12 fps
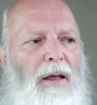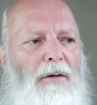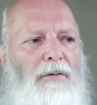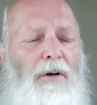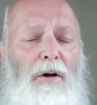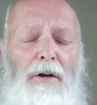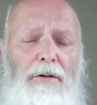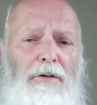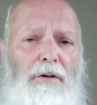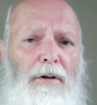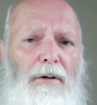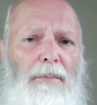For a
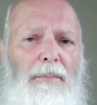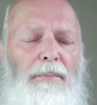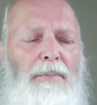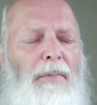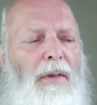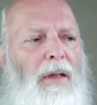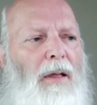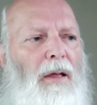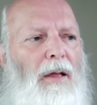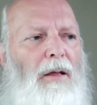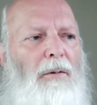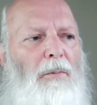Christian,
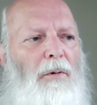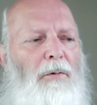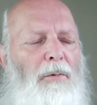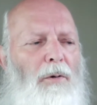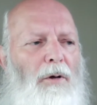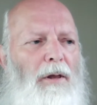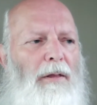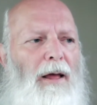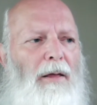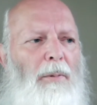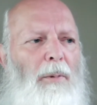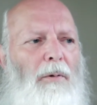we look at it the
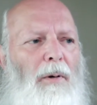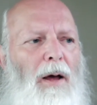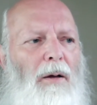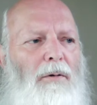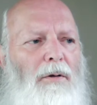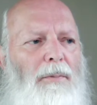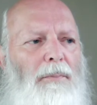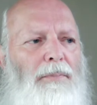other way around.